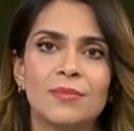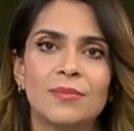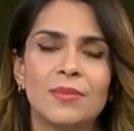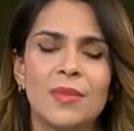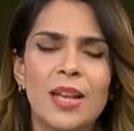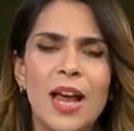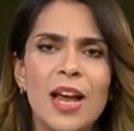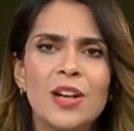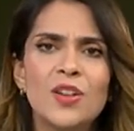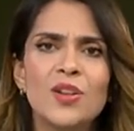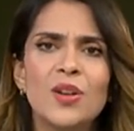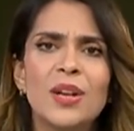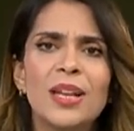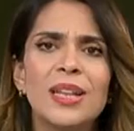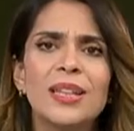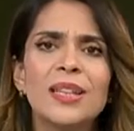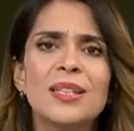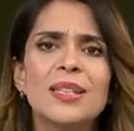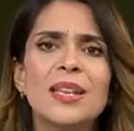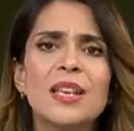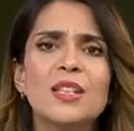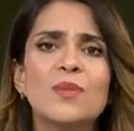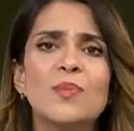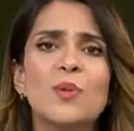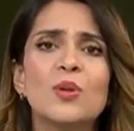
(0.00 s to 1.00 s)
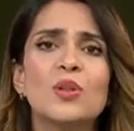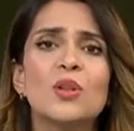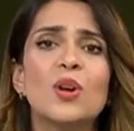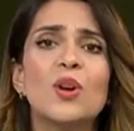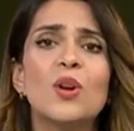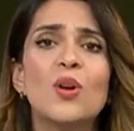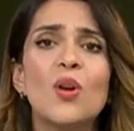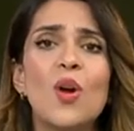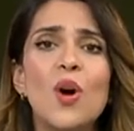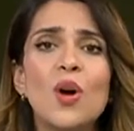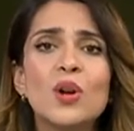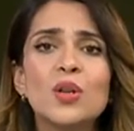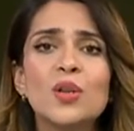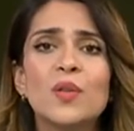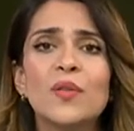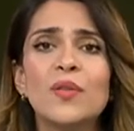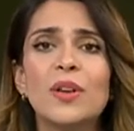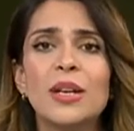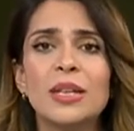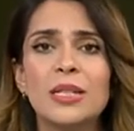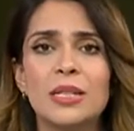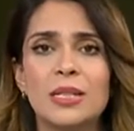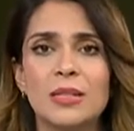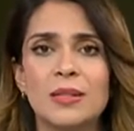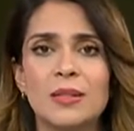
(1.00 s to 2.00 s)
Naturally, this has put a lot of
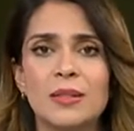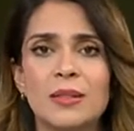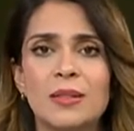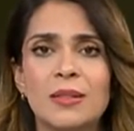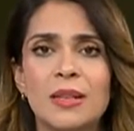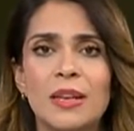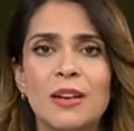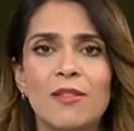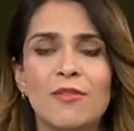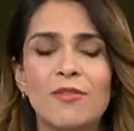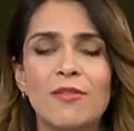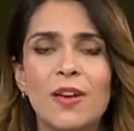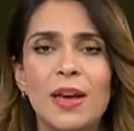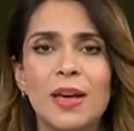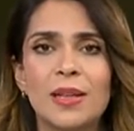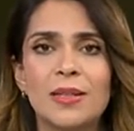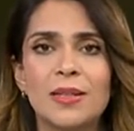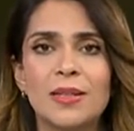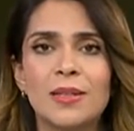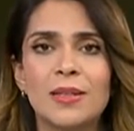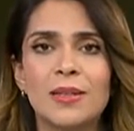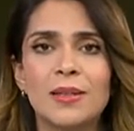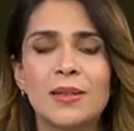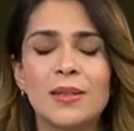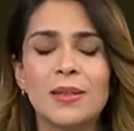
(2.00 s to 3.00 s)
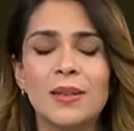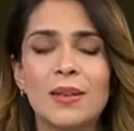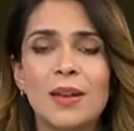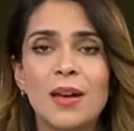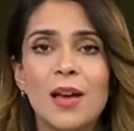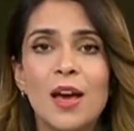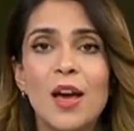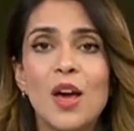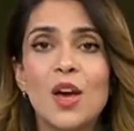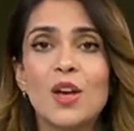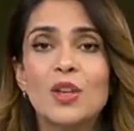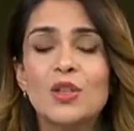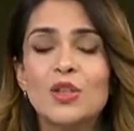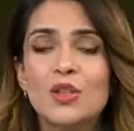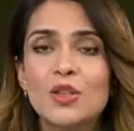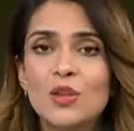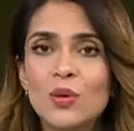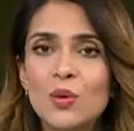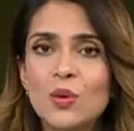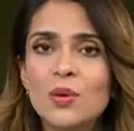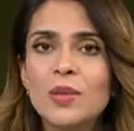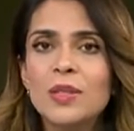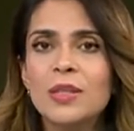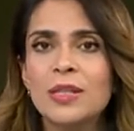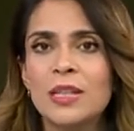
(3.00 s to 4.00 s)
Indians in a fix,
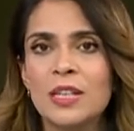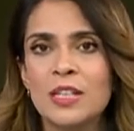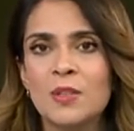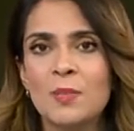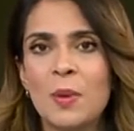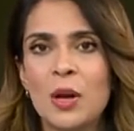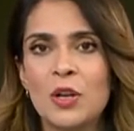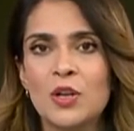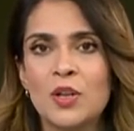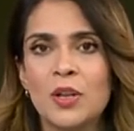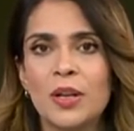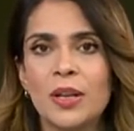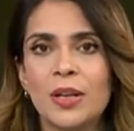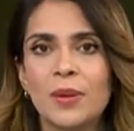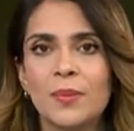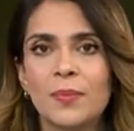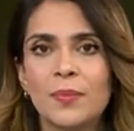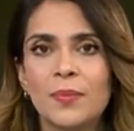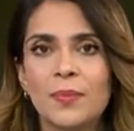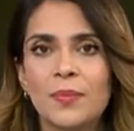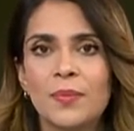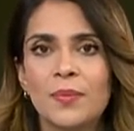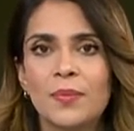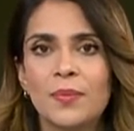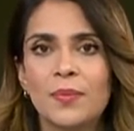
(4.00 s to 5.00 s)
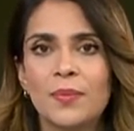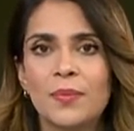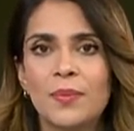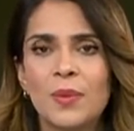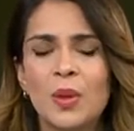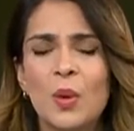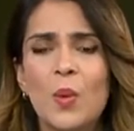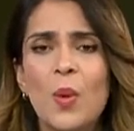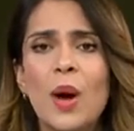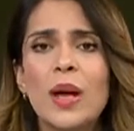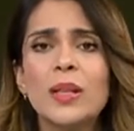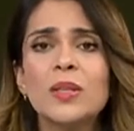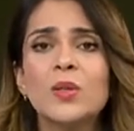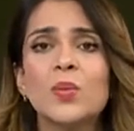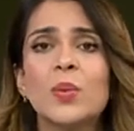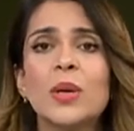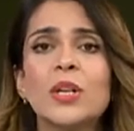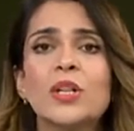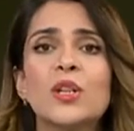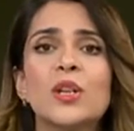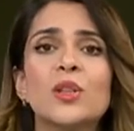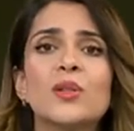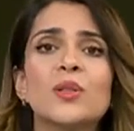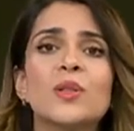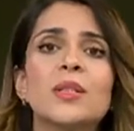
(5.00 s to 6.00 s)
students especially, the ones
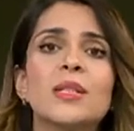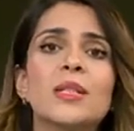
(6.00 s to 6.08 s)
wishing to